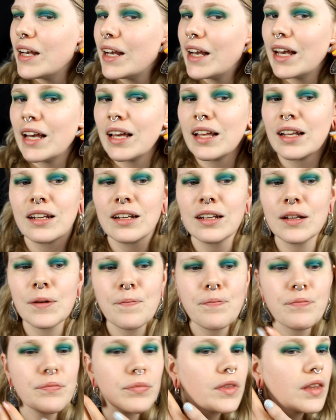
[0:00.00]

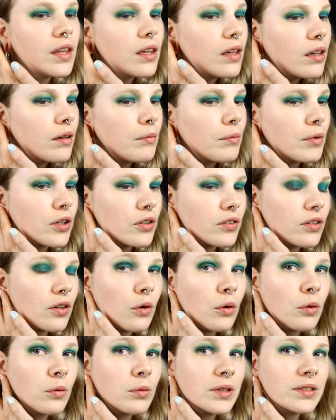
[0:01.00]
And because I
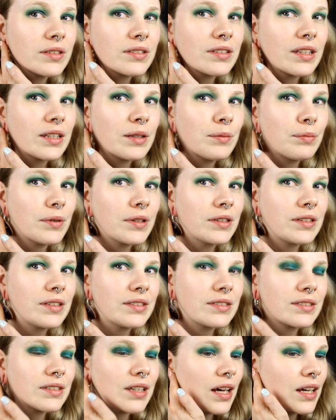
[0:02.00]
always sleep on
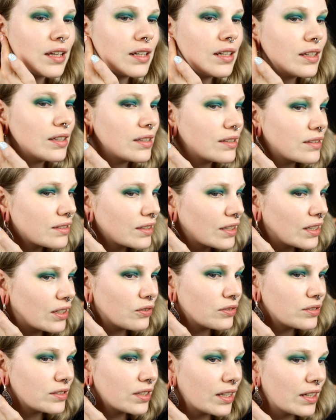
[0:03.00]
this side, it's
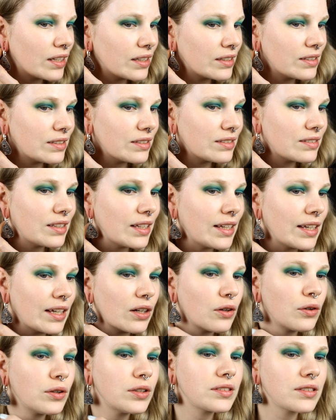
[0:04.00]
irritating this
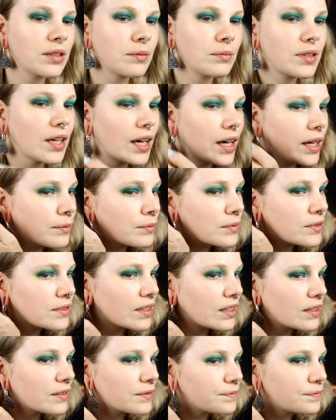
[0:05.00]
ear sometimes